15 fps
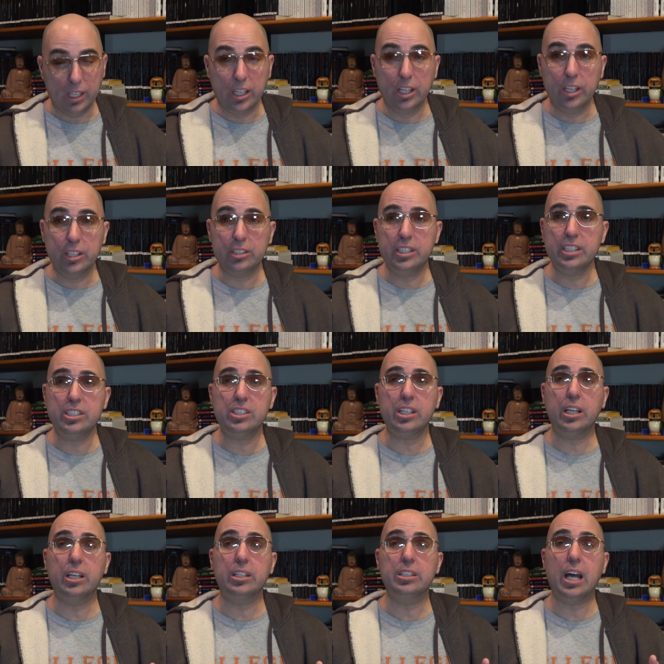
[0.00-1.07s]
this
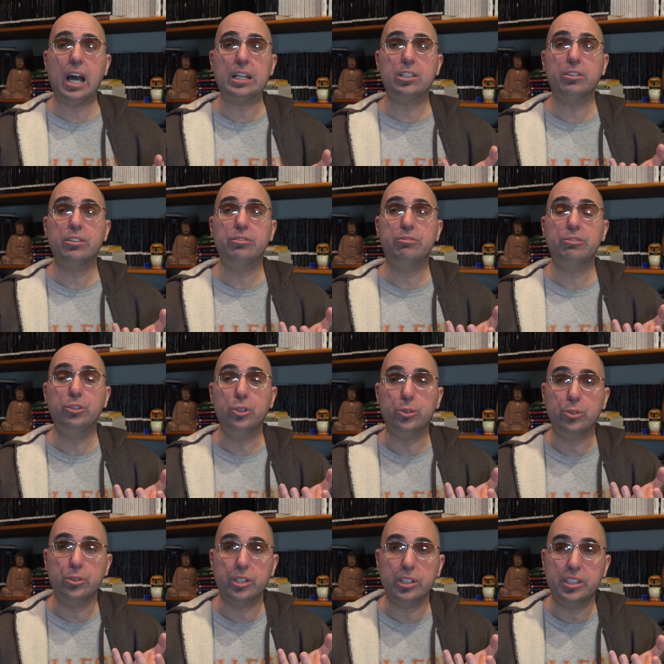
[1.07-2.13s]
uh, not
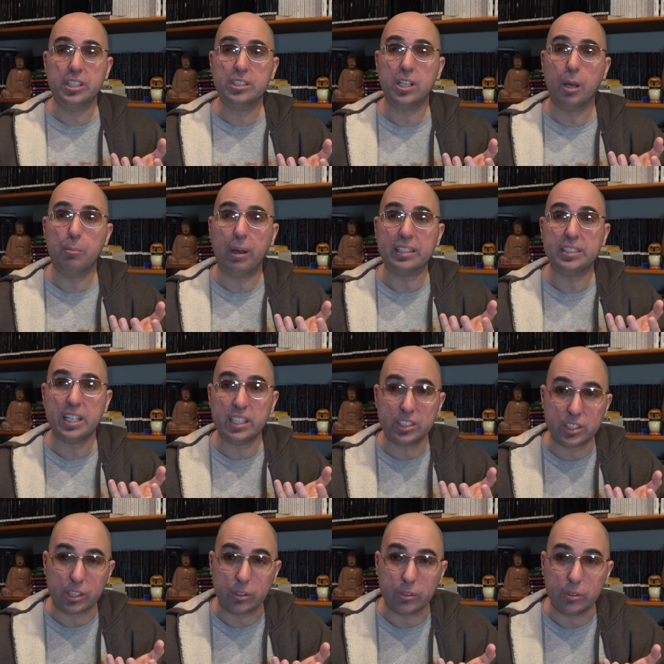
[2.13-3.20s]
food, this uh, my
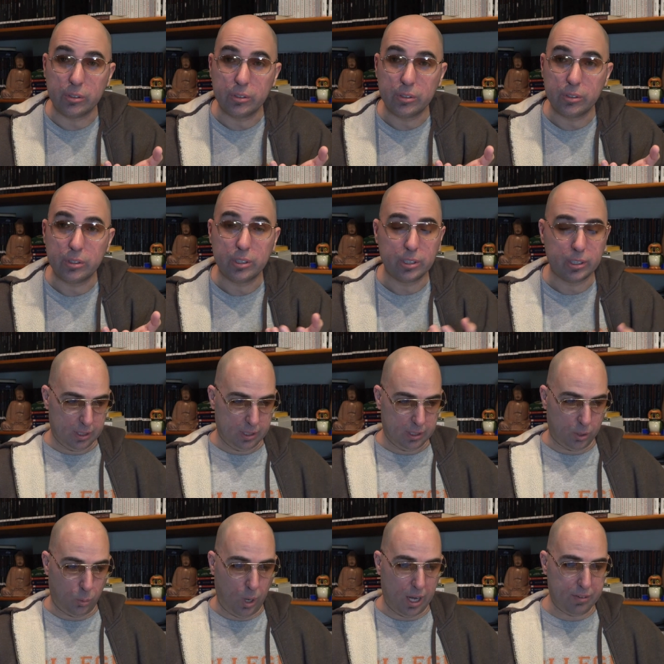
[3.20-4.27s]
testicle.
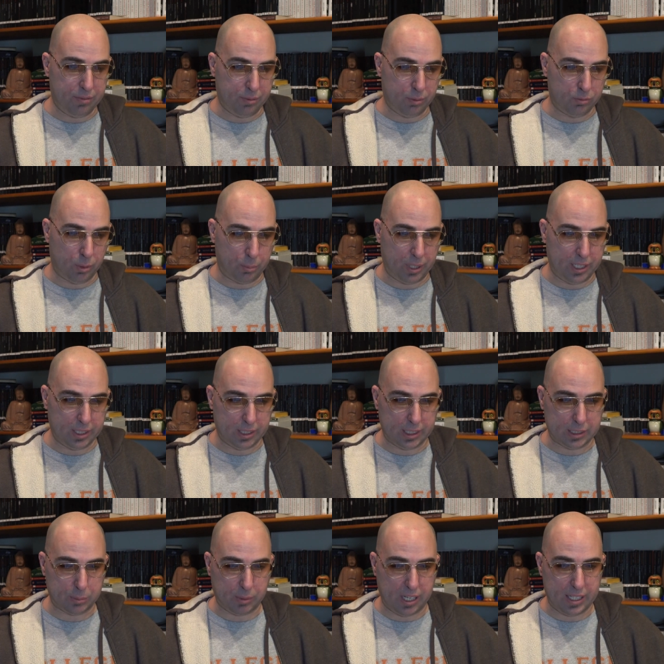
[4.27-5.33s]
The wife repeatedly
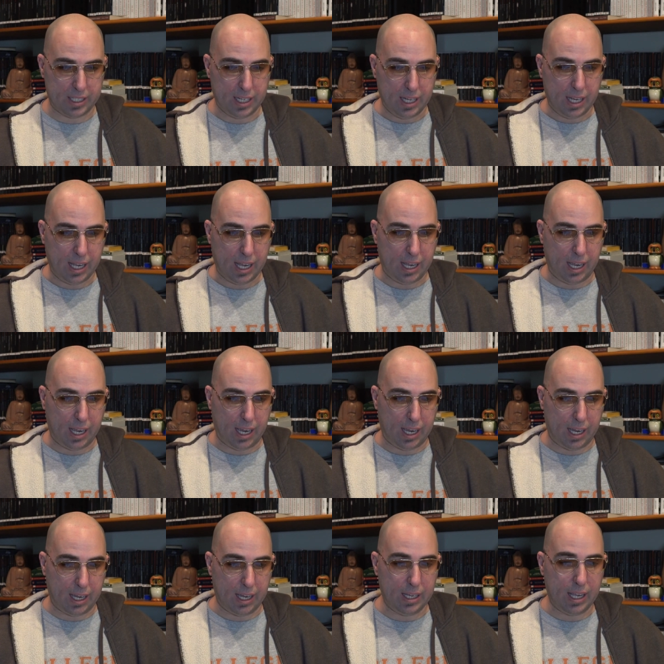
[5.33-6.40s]
explained,
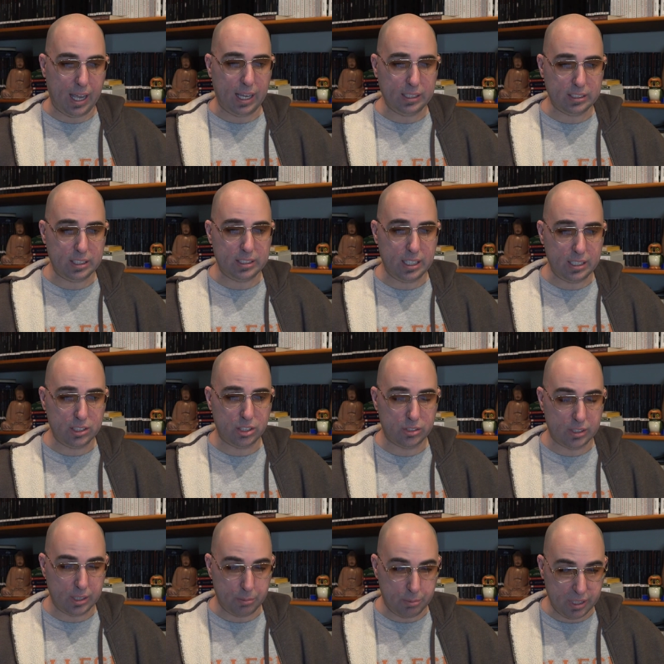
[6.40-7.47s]
I
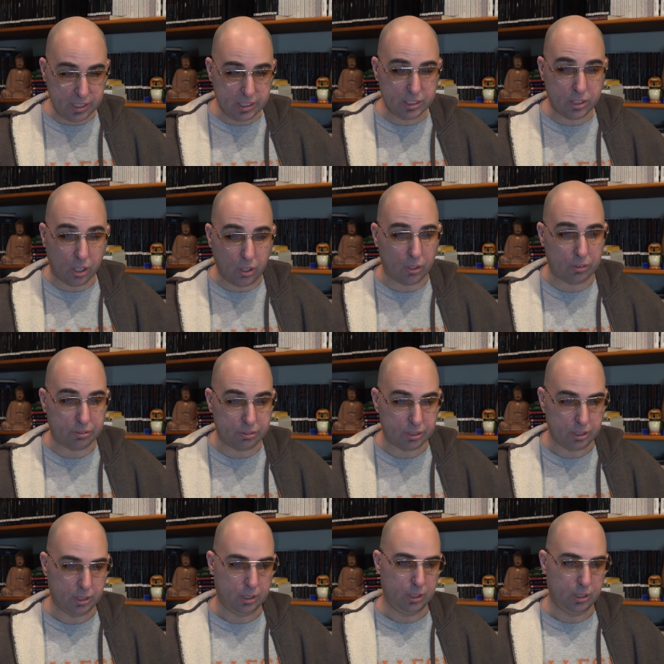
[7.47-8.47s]
accidentally bit it off.